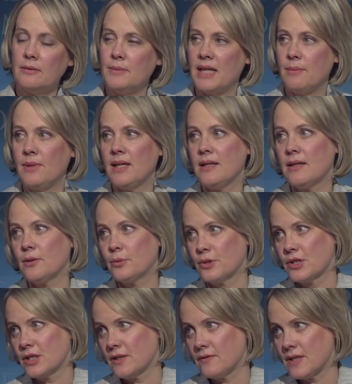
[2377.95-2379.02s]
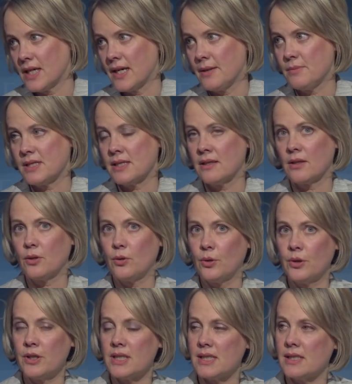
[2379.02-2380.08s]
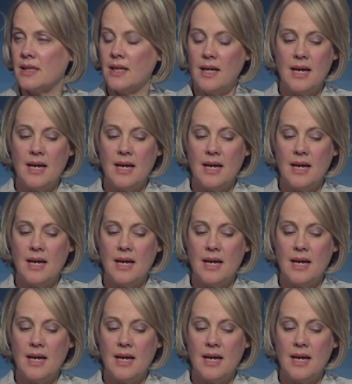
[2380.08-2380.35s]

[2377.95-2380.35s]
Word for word: maybe the worst of times in the courts.